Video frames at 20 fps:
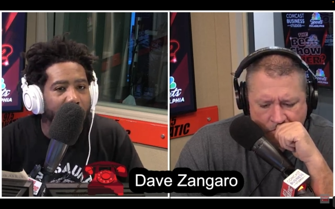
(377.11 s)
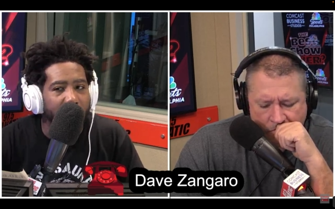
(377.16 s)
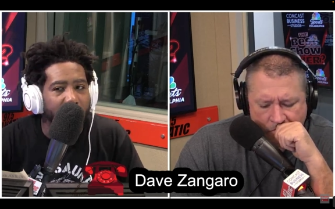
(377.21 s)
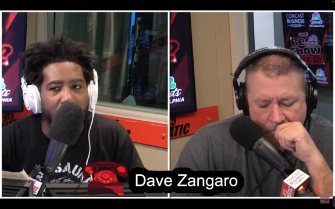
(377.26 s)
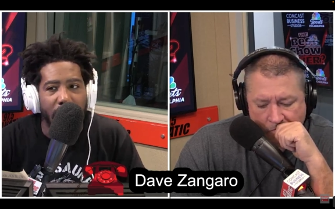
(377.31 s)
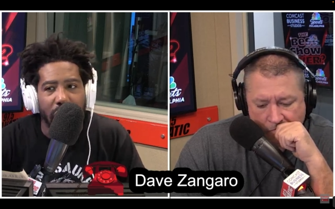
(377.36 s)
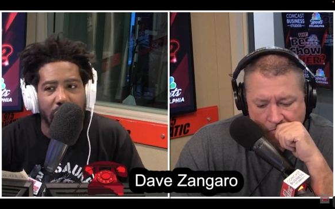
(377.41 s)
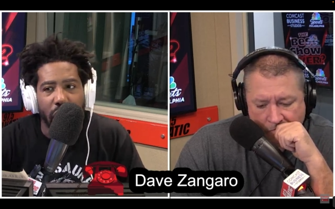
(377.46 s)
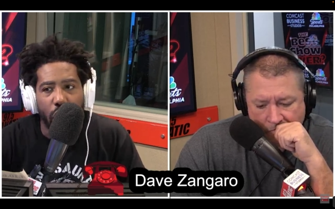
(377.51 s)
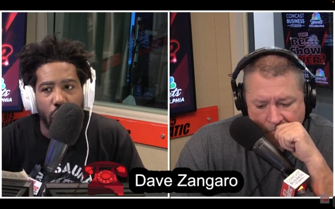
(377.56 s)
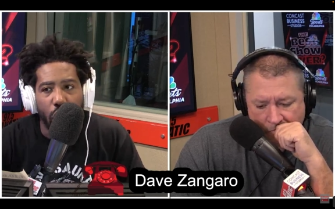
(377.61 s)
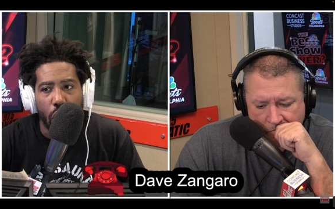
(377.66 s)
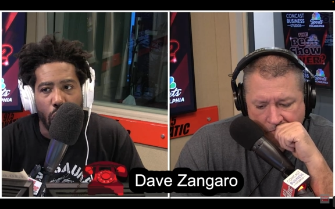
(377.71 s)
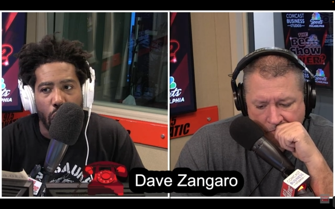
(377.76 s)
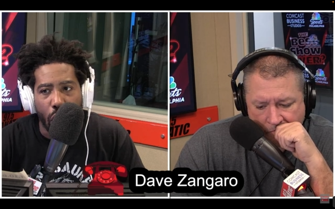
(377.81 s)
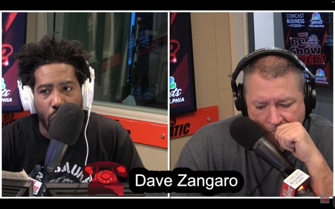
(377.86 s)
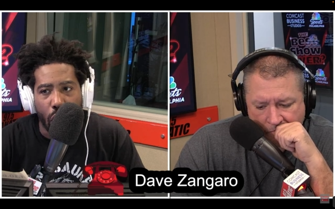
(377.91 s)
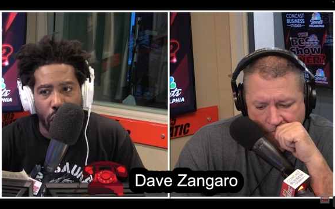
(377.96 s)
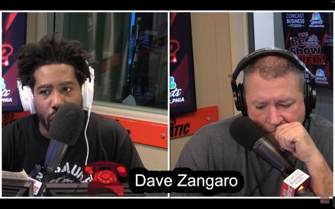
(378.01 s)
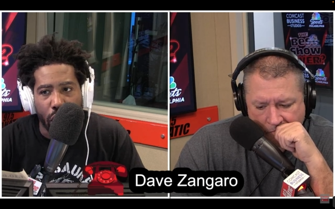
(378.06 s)
Speaker 1: Jalen
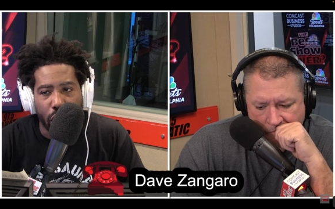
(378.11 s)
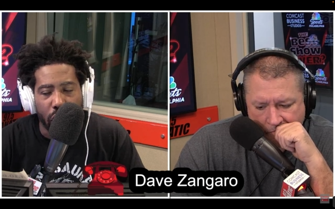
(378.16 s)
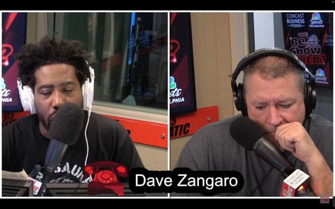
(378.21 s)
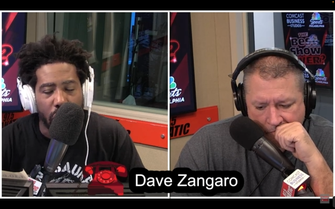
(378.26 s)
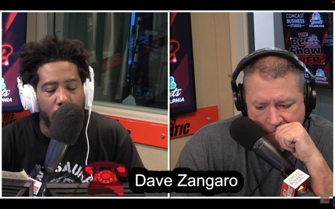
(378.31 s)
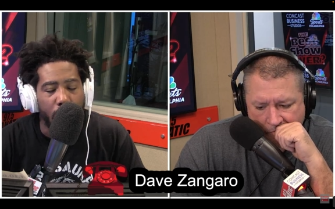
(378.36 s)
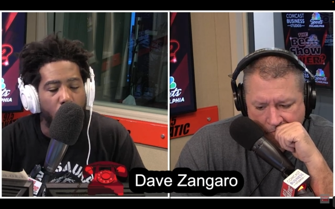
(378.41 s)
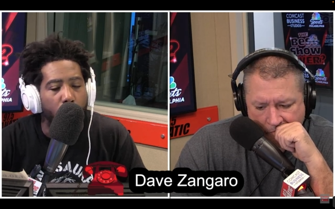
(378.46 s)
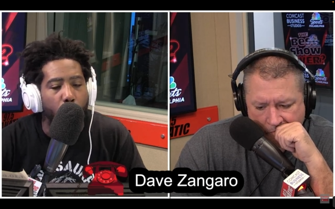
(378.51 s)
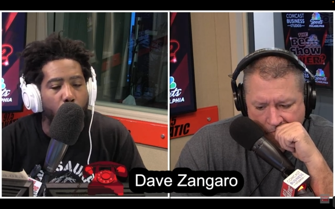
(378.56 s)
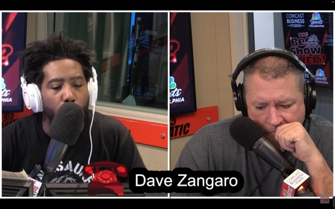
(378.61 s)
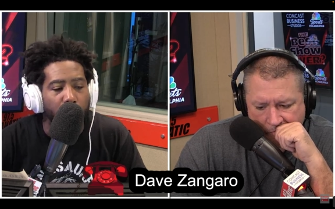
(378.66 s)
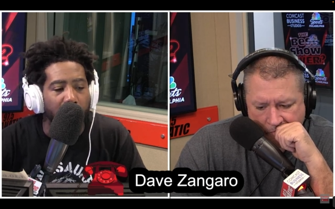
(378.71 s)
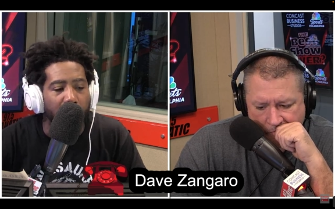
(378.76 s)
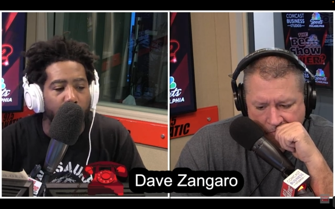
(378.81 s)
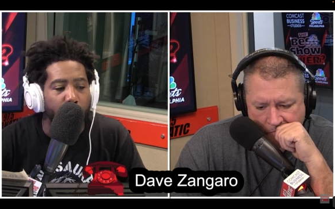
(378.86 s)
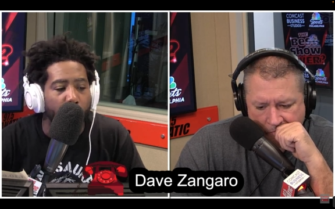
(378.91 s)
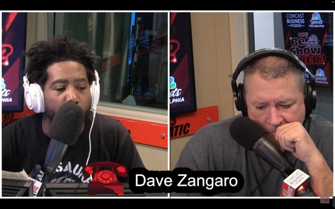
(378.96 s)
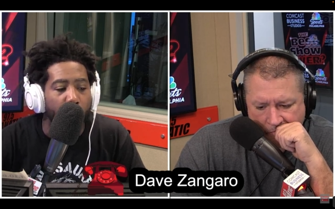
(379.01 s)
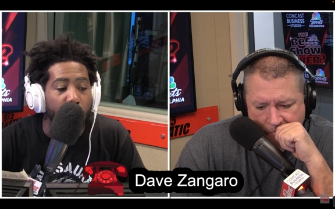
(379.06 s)
Carter can
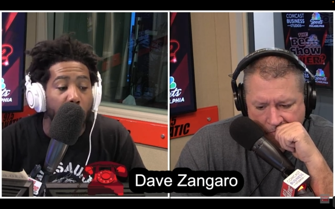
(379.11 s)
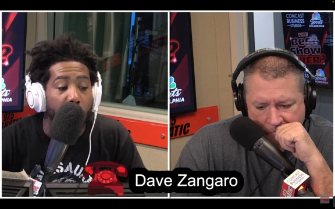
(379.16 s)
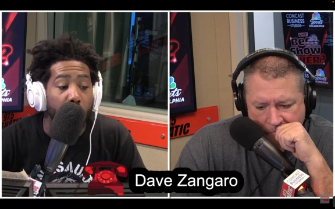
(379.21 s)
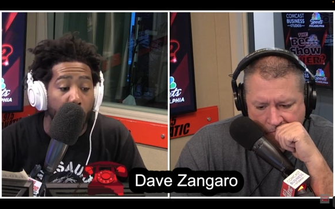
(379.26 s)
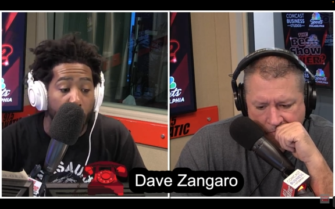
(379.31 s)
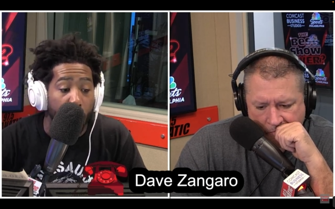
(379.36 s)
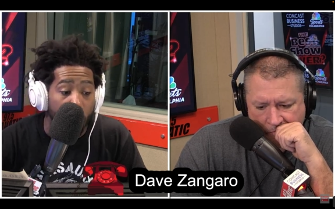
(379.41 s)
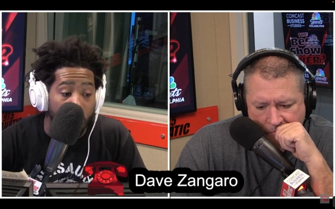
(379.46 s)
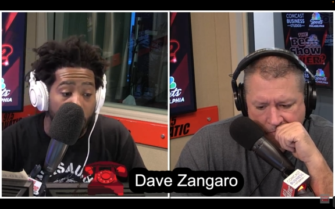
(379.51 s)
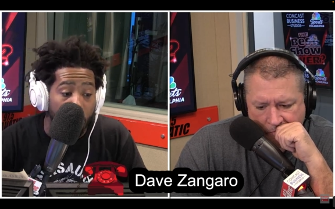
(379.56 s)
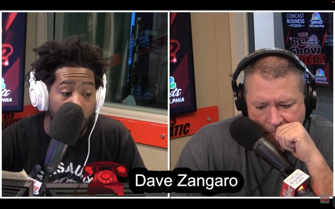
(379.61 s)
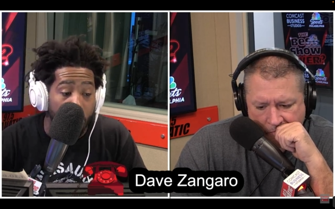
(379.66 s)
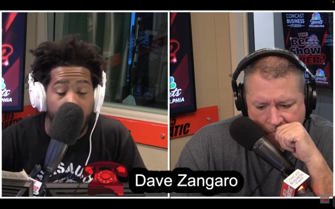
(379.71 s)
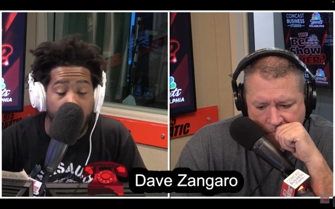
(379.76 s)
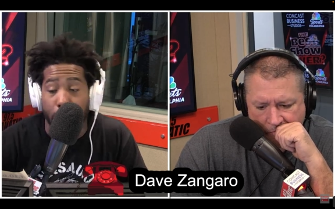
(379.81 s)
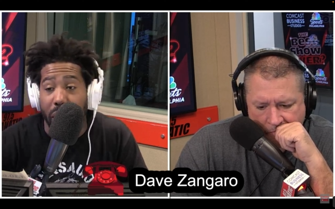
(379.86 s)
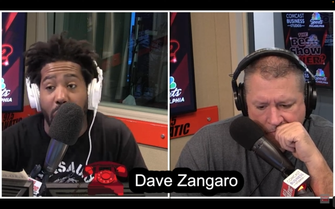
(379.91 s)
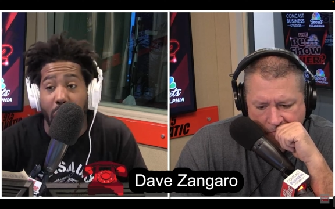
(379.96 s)
hold up over the long haul.